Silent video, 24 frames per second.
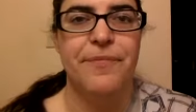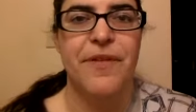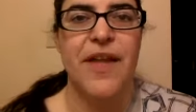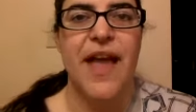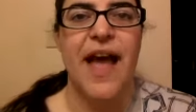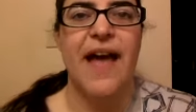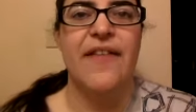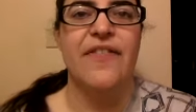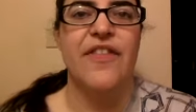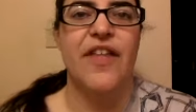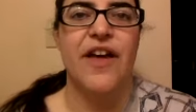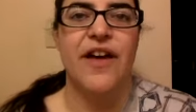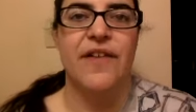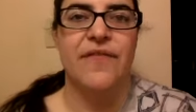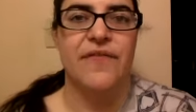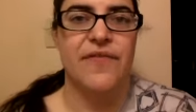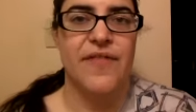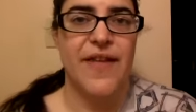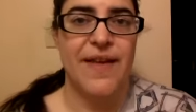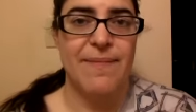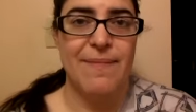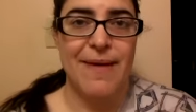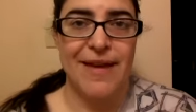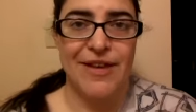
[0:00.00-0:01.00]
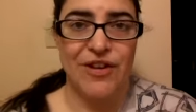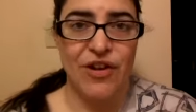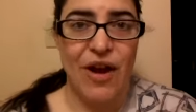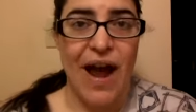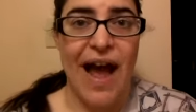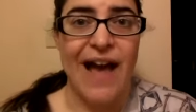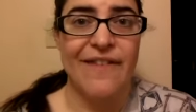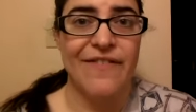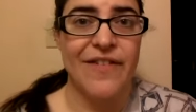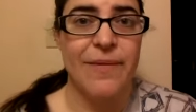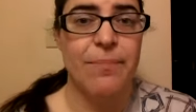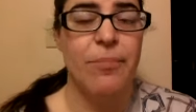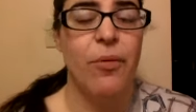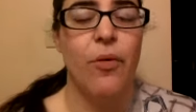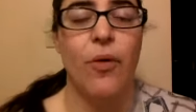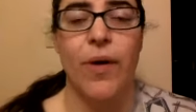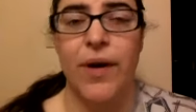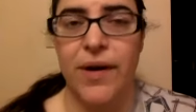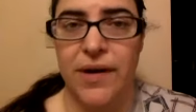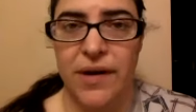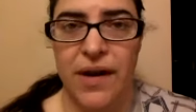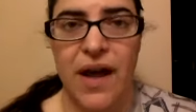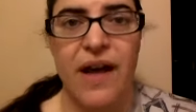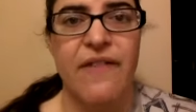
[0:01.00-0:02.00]
and they make your IV
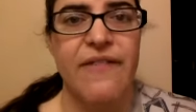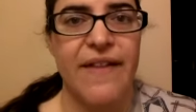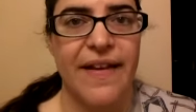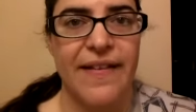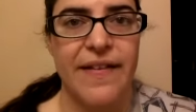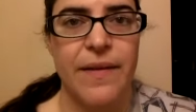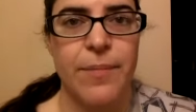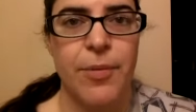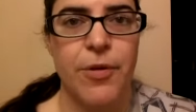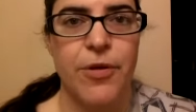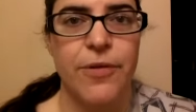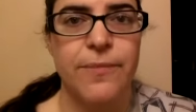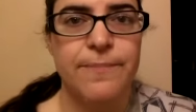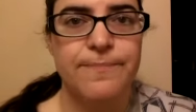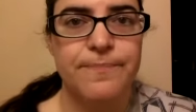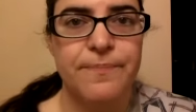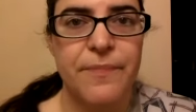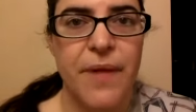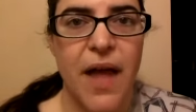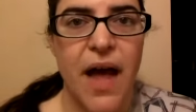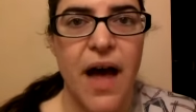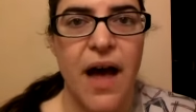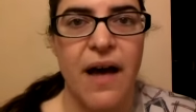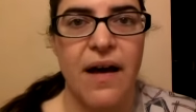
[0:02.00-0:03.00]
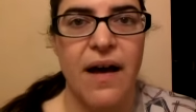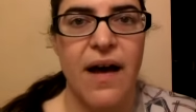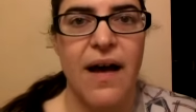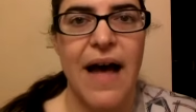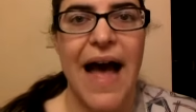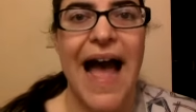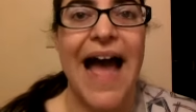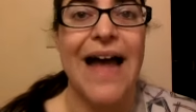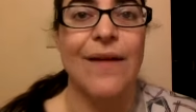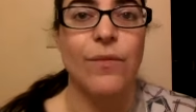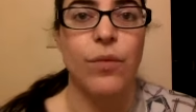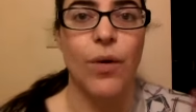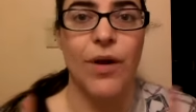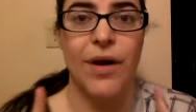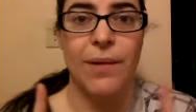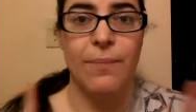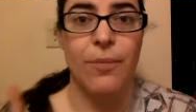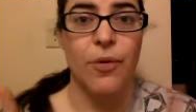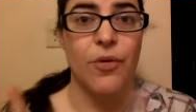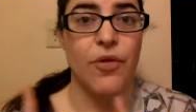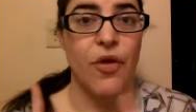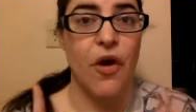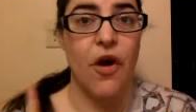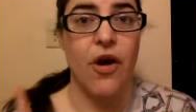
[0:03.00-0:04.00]
port available. I had one on
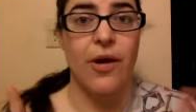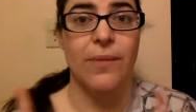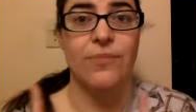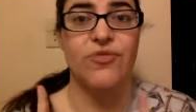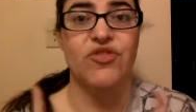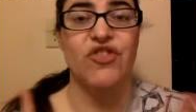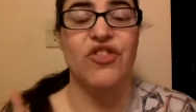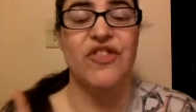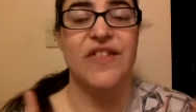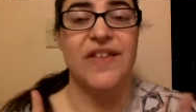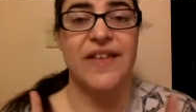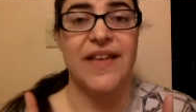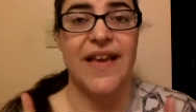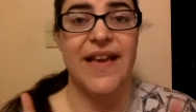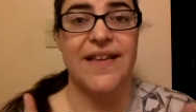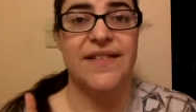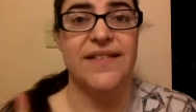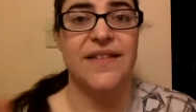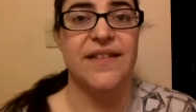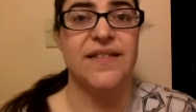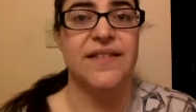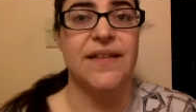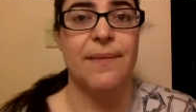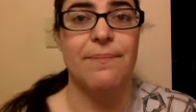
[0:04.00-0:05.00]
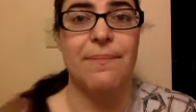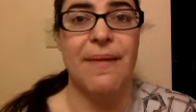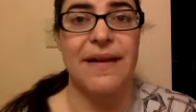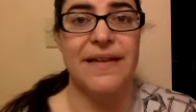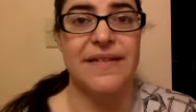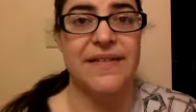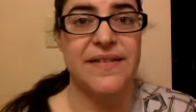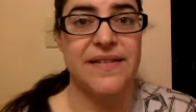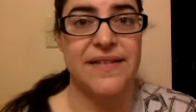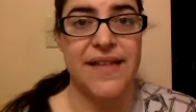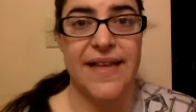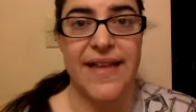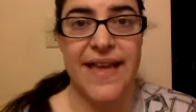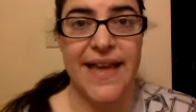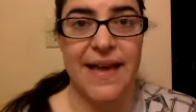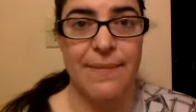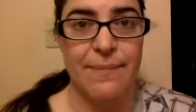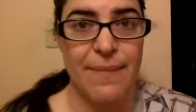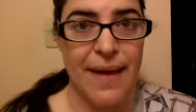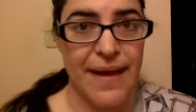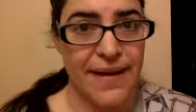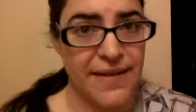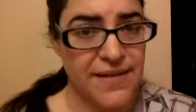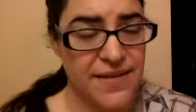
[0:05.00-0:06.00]
both arms just in case, because some medicines they can't
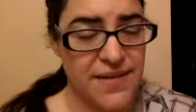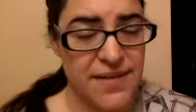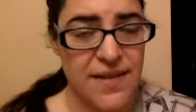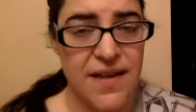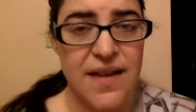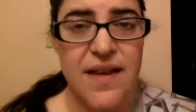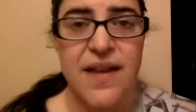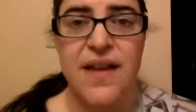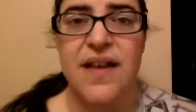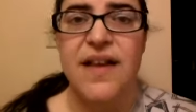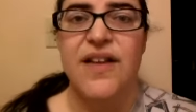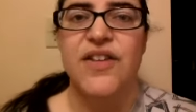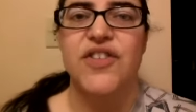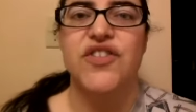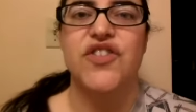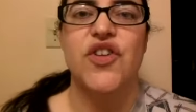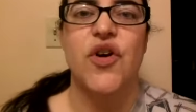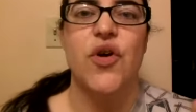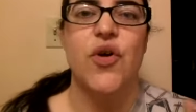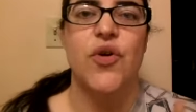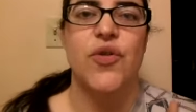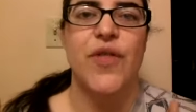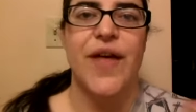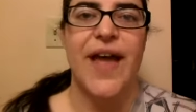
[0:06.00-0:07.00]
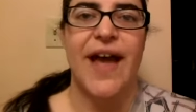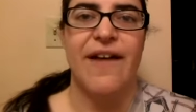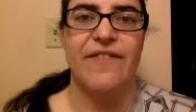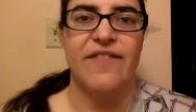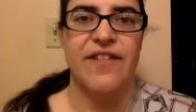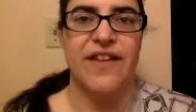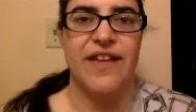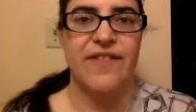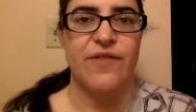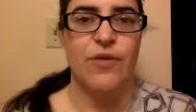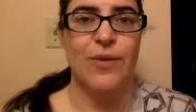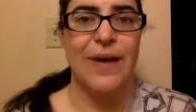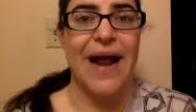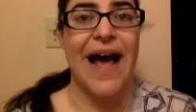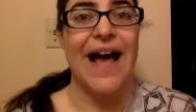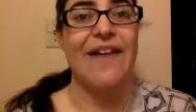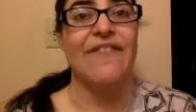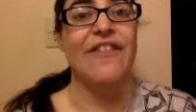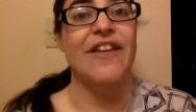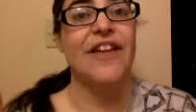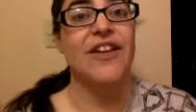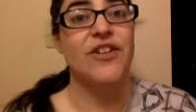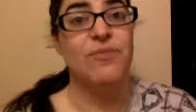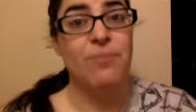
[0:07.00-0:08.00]
mix. So they have to give you an
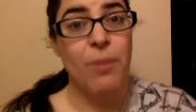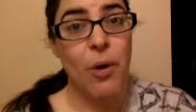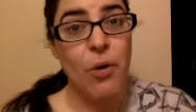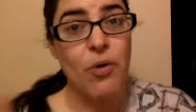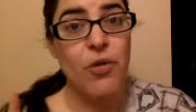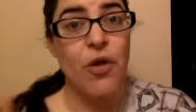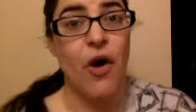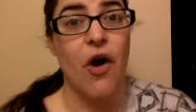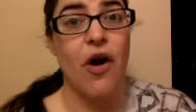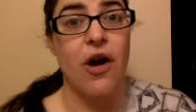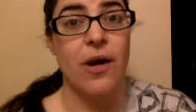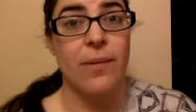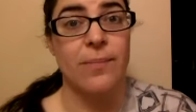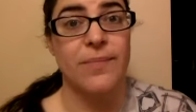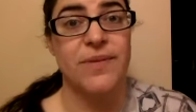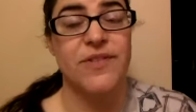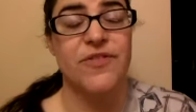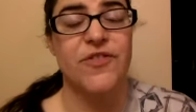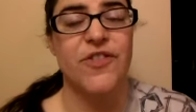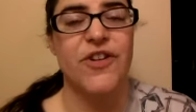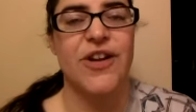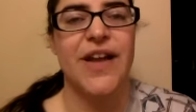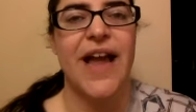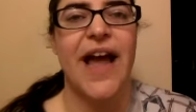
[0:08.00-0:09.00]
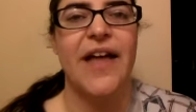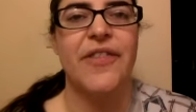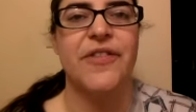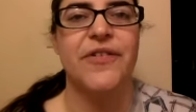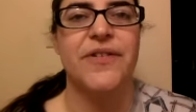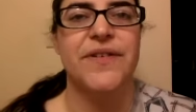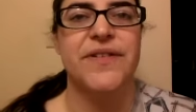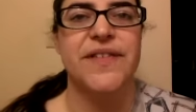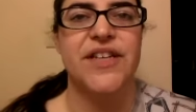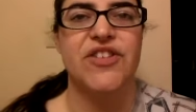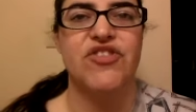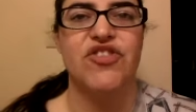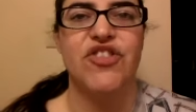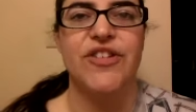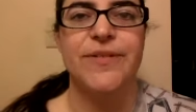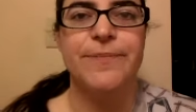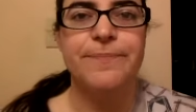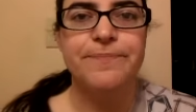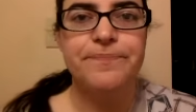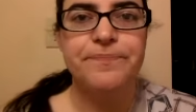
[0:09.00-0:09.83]
IV in both arms for catheterization.